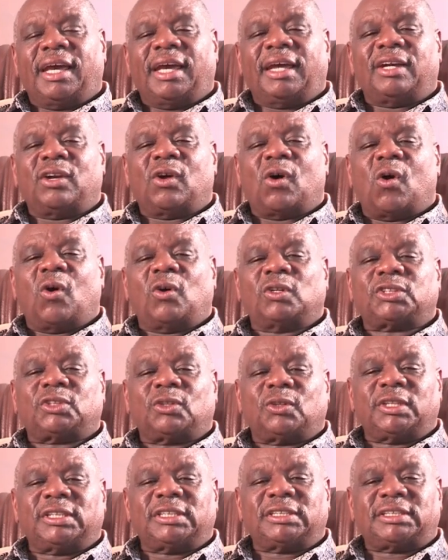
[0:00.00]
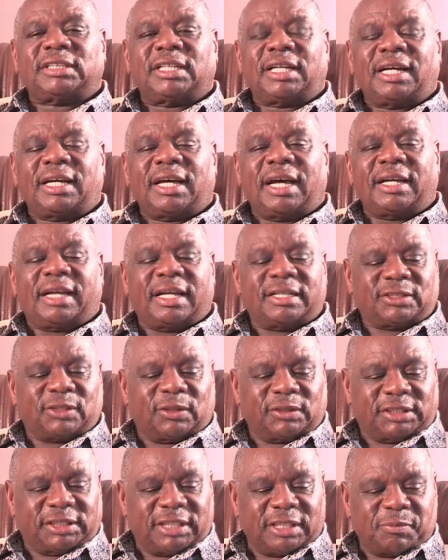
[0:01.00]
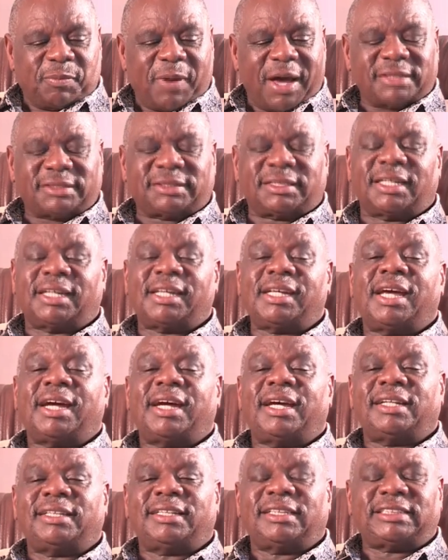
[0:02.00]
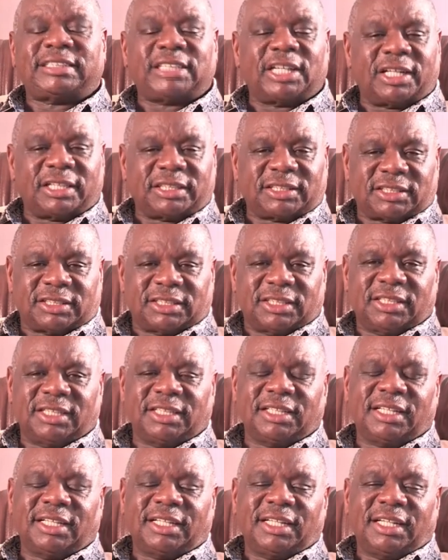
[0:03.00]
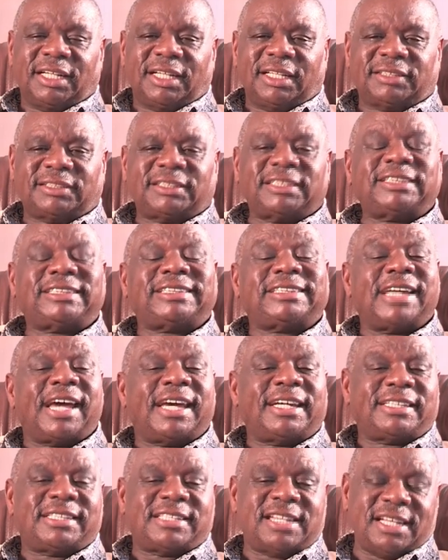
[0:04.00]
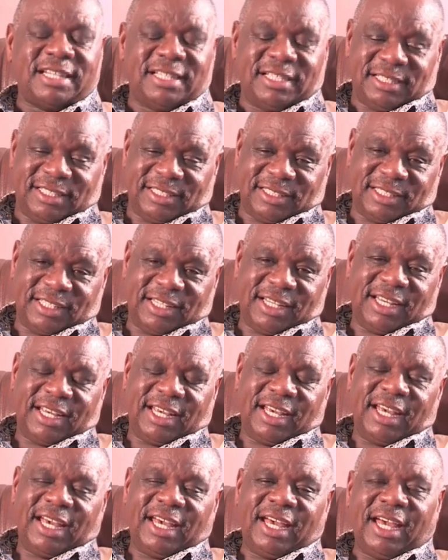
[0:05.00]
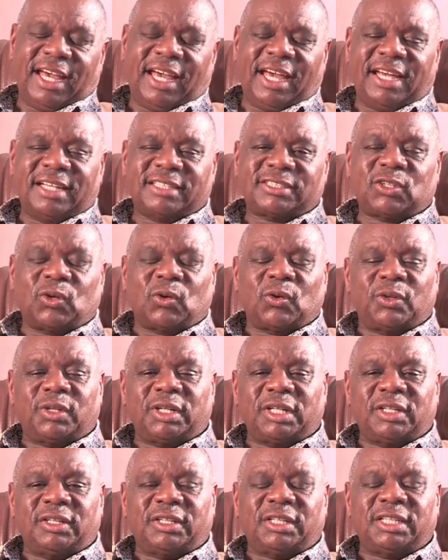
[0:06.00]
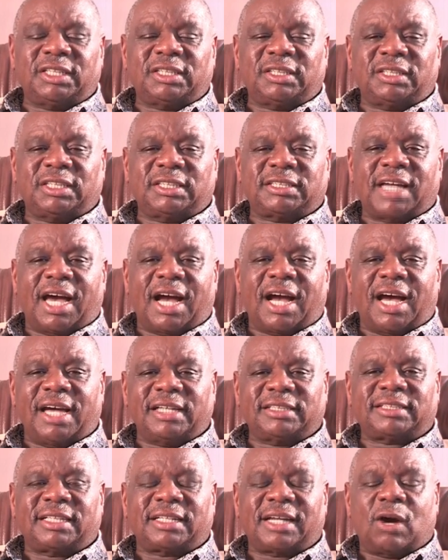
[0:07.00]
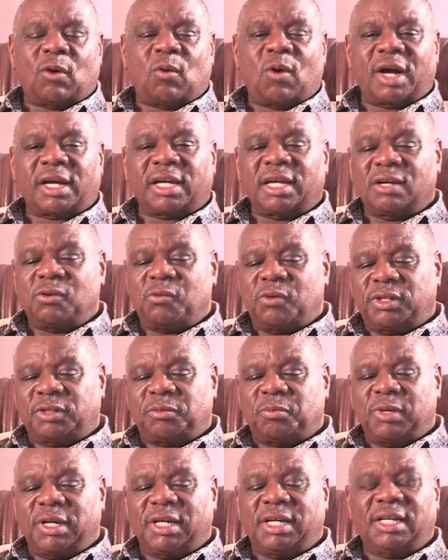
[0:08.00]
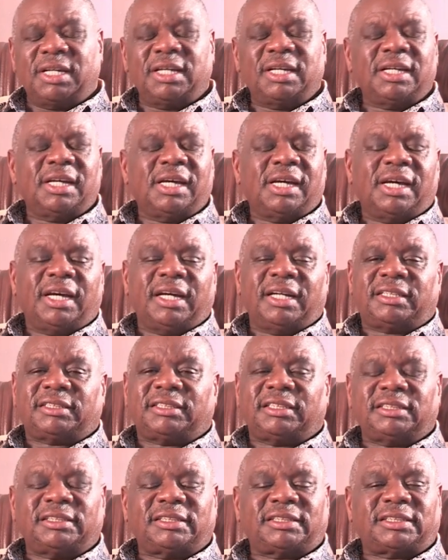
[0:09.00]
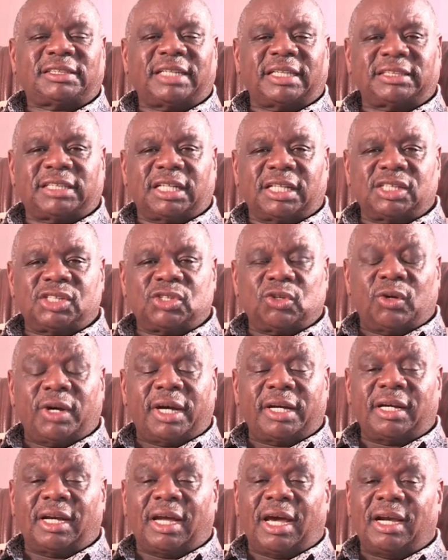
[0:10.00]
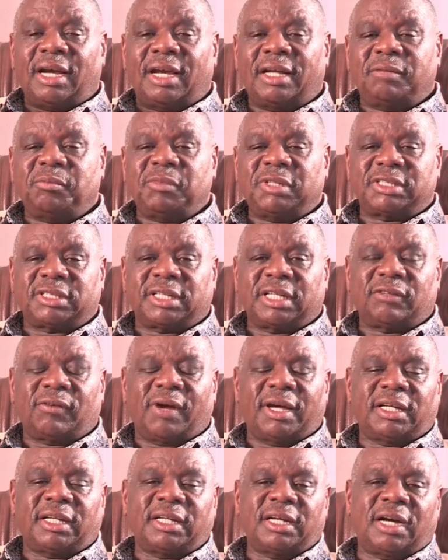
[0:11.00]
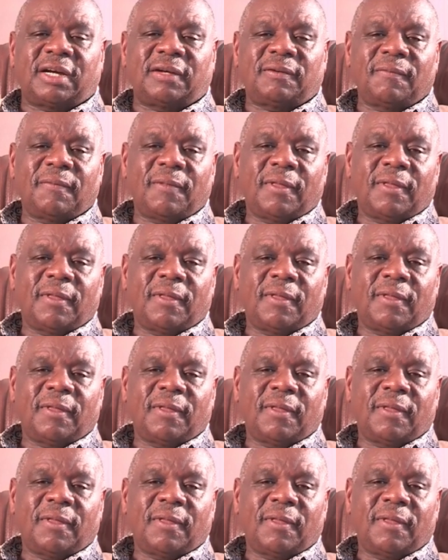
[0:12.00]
and also is an associate pastor here at the church, CCIT. So these are guys that are working with me. It is such a joy. And let me say right here,